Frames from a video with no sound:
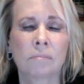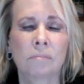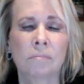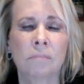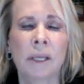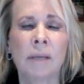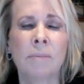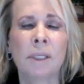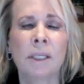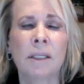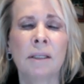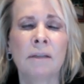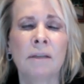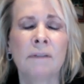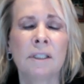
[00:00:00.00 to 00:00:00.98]
Maybe
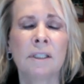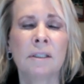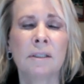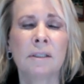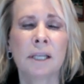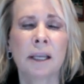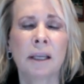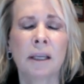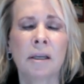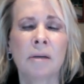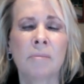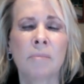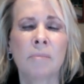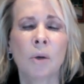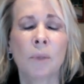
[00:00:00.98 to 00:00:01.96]
even taking a
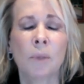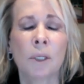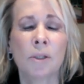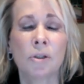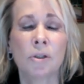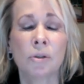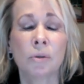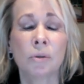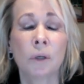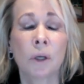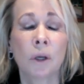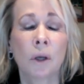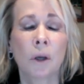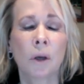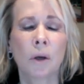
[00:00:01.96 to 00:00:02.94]
moment to
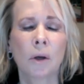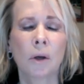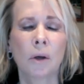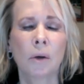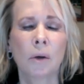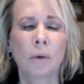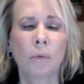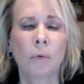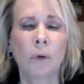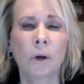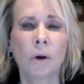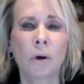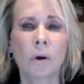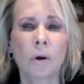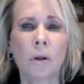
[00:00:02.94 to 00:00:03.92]

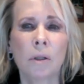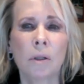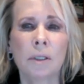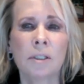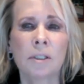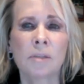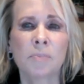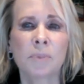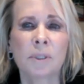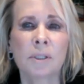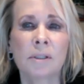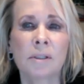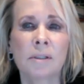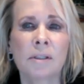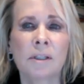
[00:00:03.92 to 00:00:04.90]
recall a
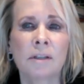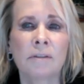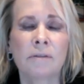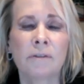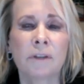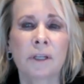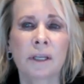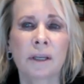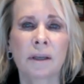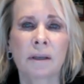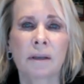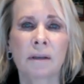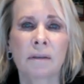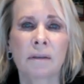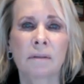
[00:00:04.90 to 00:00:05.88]
specific
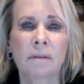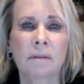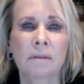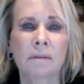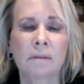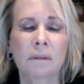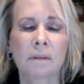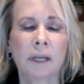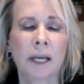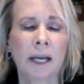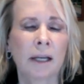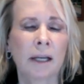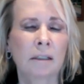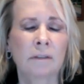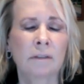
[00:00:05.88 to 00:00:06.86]

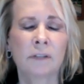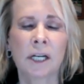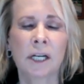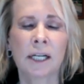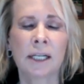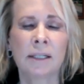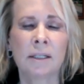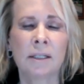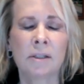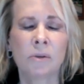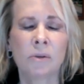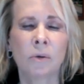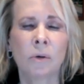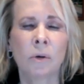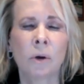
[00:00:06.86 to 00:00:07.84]
act of kindness
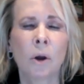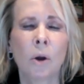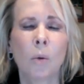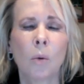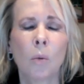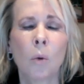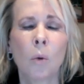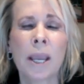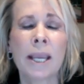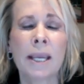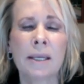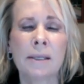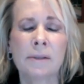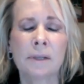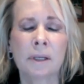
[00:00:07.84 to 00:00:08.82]
or
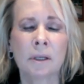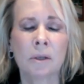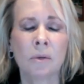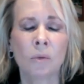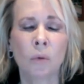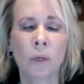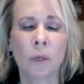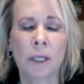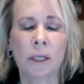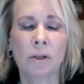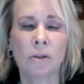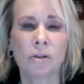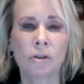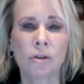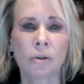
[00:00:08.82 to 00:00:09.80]
ways in
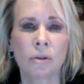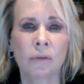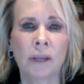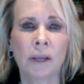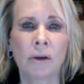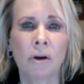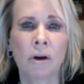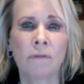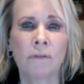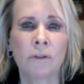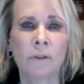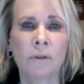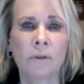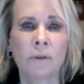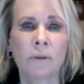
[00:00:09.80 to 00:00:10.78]
which they
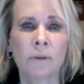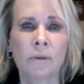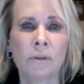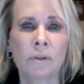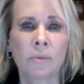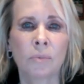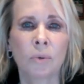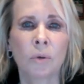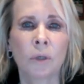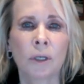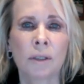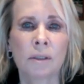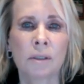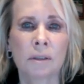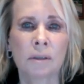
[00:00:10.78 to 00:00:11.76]
offered their
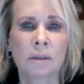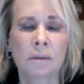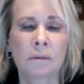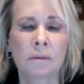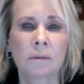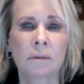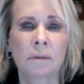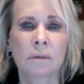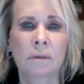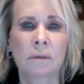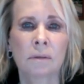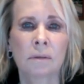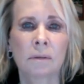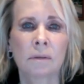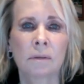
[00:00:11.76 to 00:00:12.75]
support
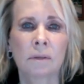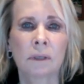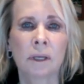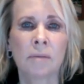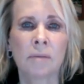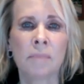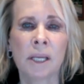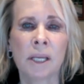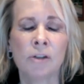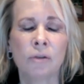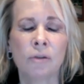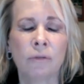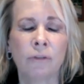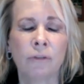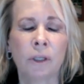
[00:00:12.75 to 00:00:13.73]
and made
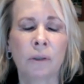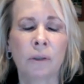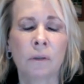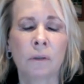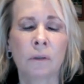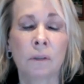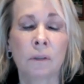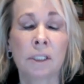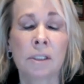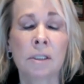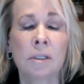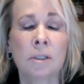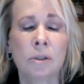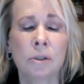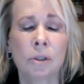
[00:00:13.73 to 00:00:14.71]
you feel
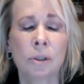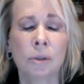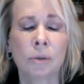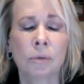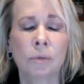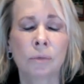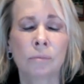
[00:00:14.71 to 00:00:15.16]
listened to.